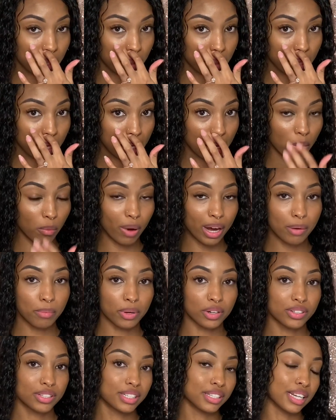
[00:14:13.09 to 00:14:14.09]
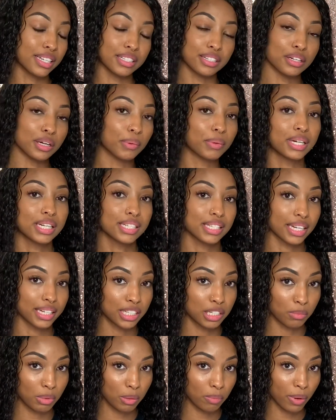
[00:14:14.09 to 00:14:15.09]
Like, a white person doesn't know what it's like to
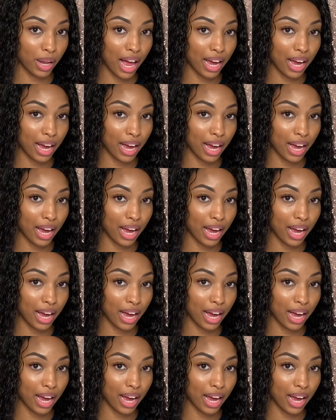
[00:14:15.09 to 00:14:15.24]
be Black.